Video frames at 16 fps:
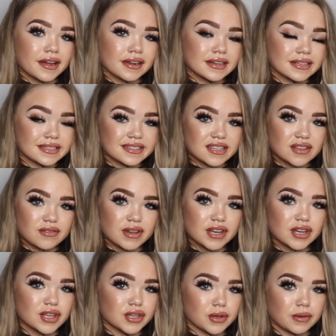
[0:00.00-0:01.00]

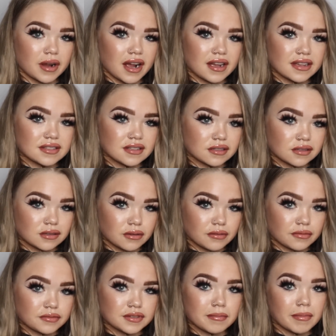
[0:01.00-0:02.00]
considering you guys
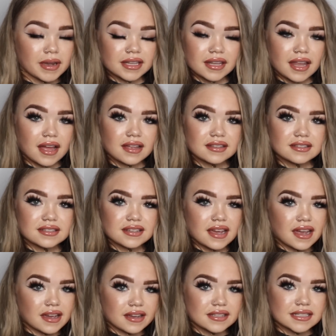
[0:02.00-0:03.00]
loved my last
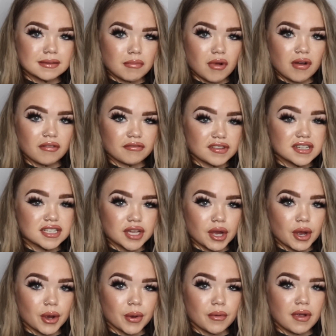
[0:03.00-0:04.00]
ASMR
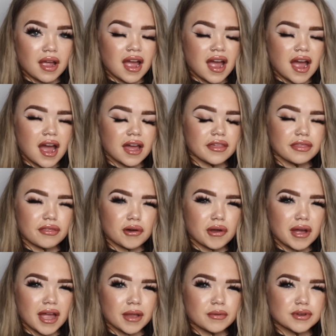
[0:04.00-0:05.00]
video, I
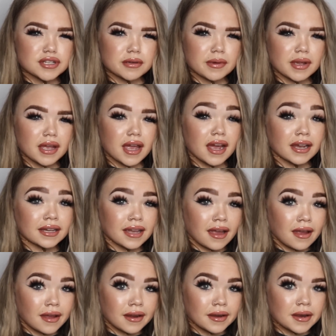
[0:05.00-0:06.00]
thought I would do it
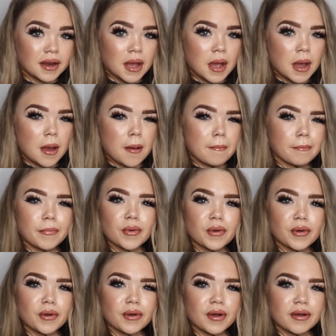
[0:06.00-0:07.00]
again,
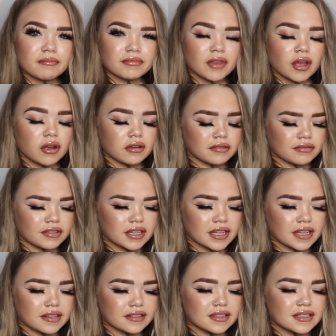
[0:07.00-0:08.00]
but
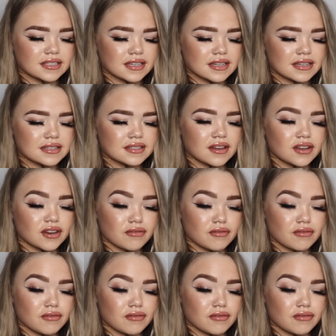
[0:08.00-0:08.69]
hopefully this is an